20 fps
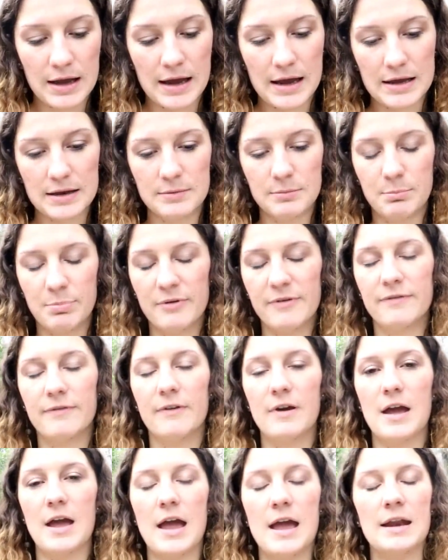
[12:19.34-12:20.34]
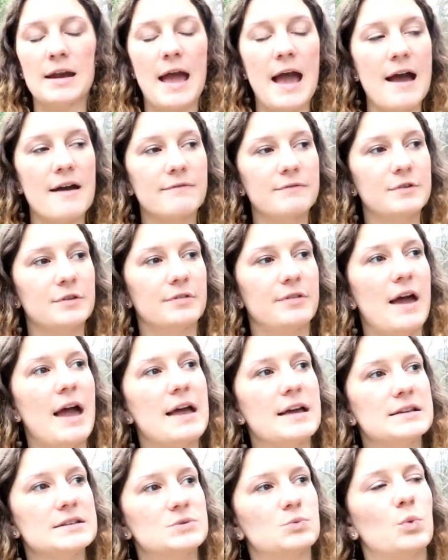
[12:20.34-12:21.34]
And after
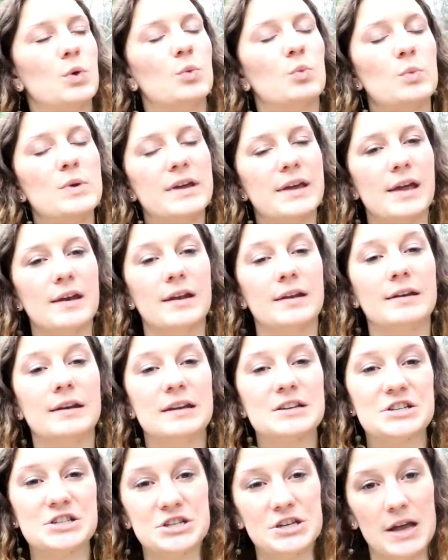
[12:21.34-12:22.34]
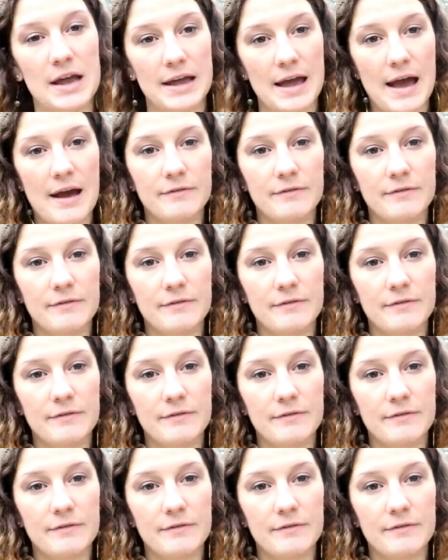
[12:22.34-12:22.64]
that is when we can initiate.